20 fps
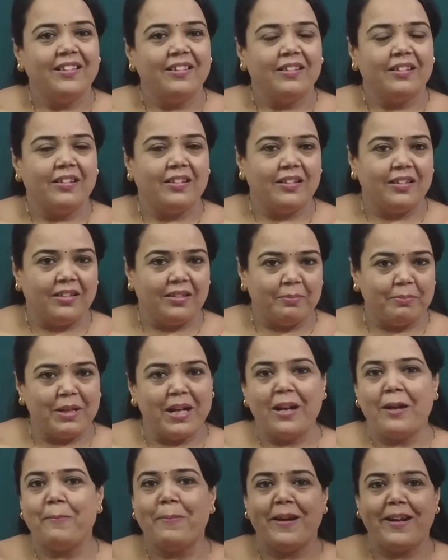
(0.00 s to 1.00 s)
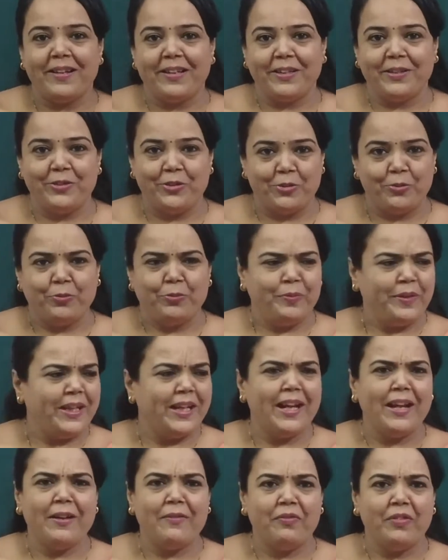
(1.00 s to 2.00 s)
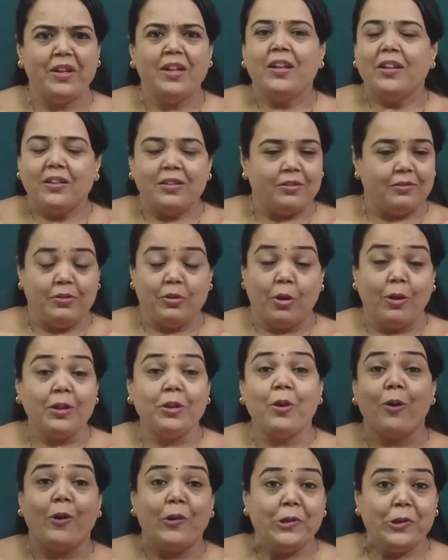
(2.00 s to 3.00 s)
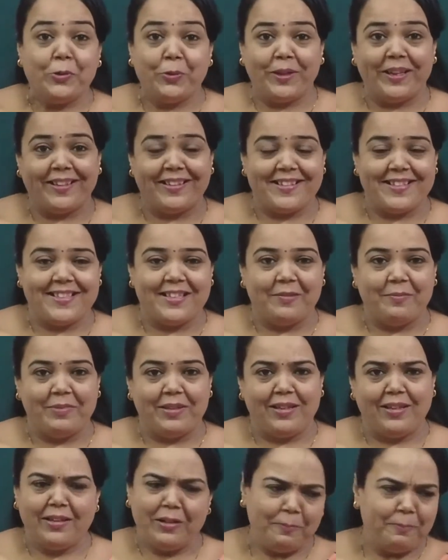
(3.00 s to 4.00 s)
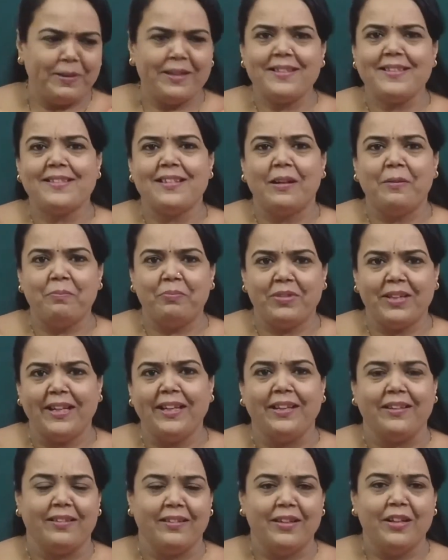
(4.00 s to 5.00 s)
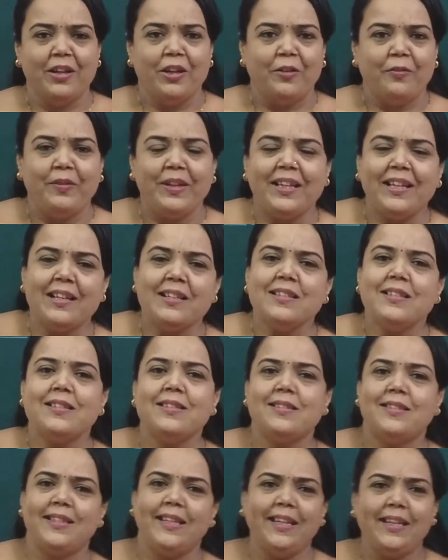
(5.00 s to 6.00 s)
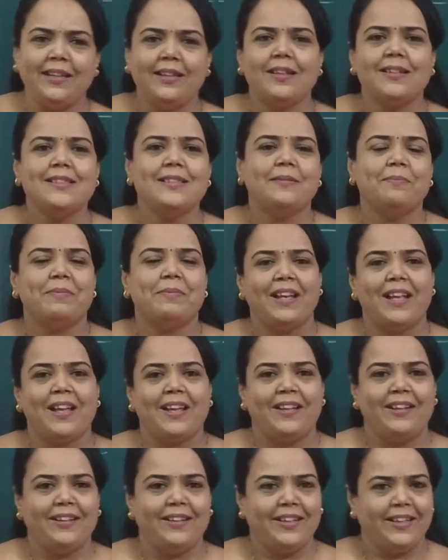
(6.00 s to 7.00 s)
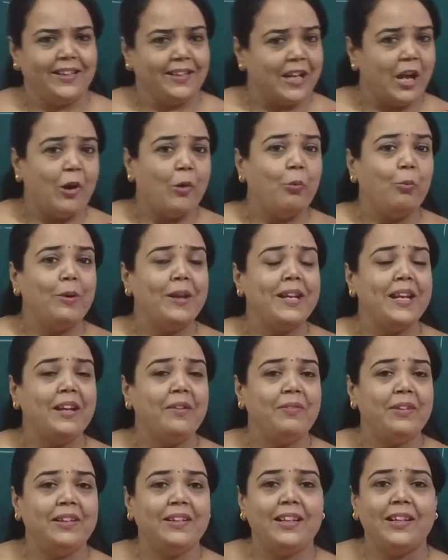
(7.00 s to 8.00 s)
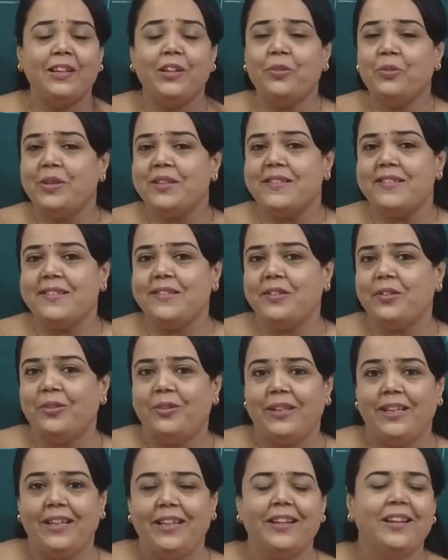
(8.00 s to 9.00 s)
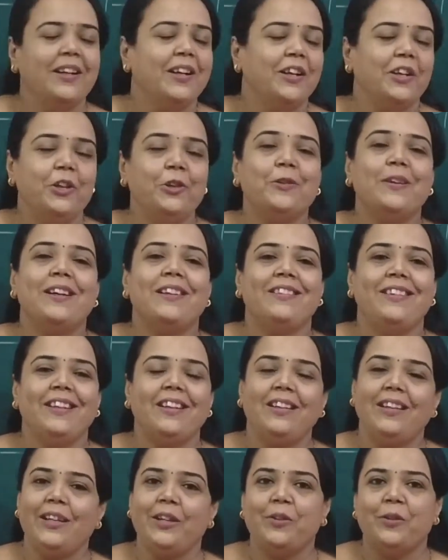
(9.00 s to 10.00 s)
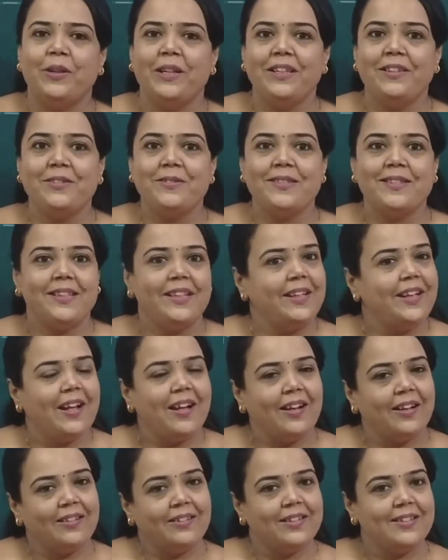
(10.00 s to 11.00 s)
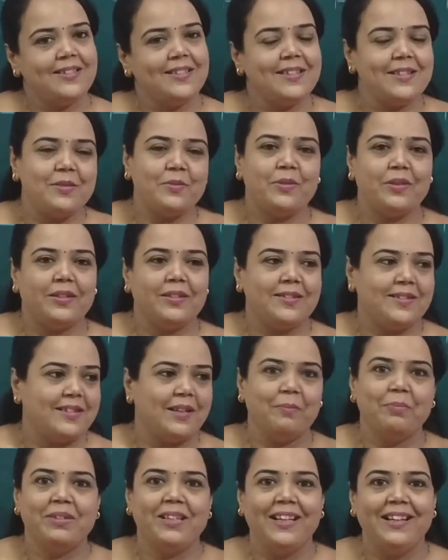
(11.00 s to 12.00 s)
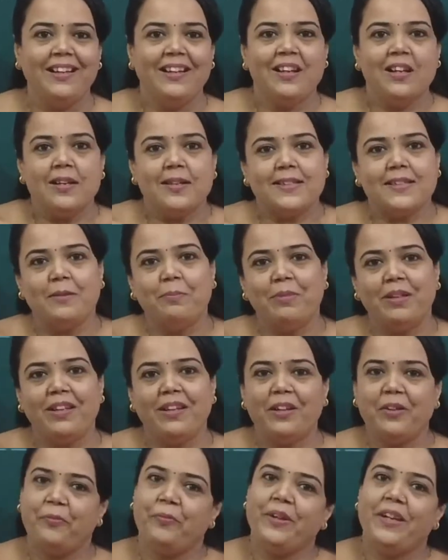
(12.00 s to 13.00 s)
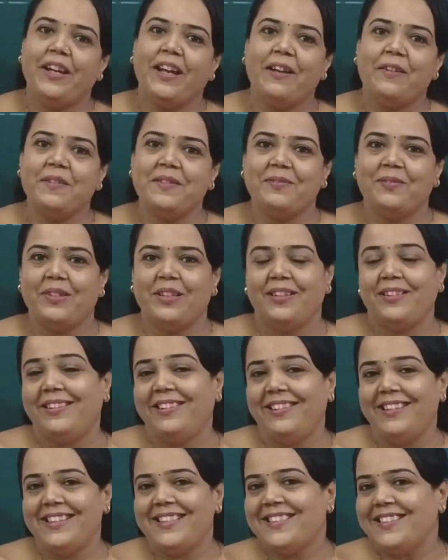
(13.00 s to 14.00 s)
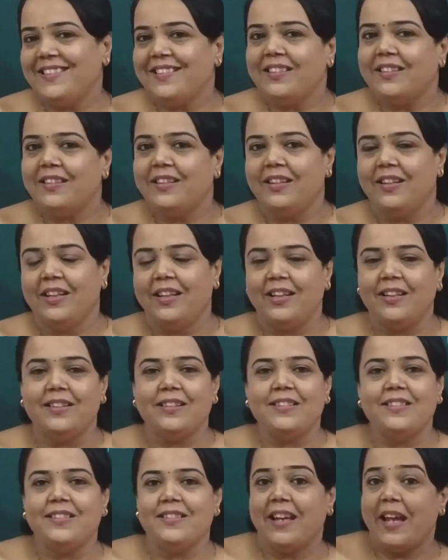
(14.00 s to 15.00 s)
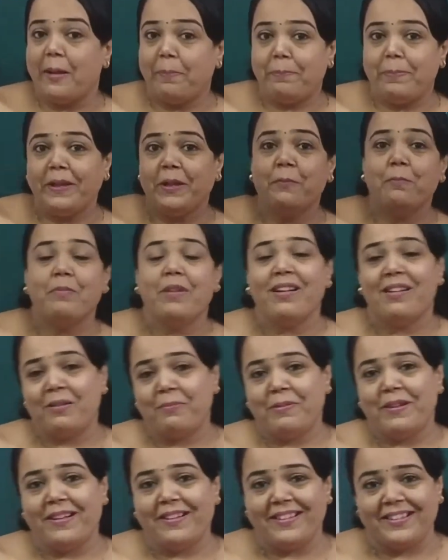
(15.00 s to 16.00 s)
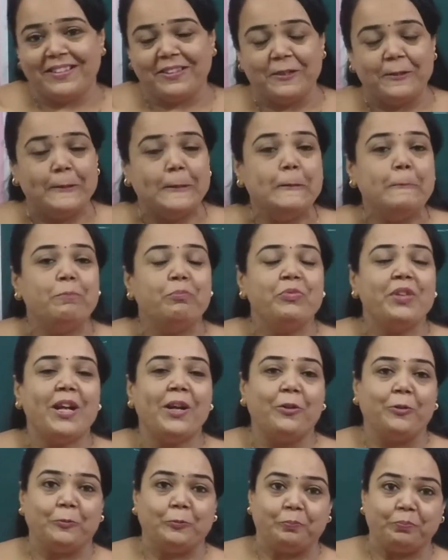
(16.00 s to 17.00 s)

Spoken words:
Mahabharata too. We have not altogether similar, but something. We can see the similarity. Now when I will tell you this story, you are really going to see, this is something similar we have listened in this epic Mahabharata. Now,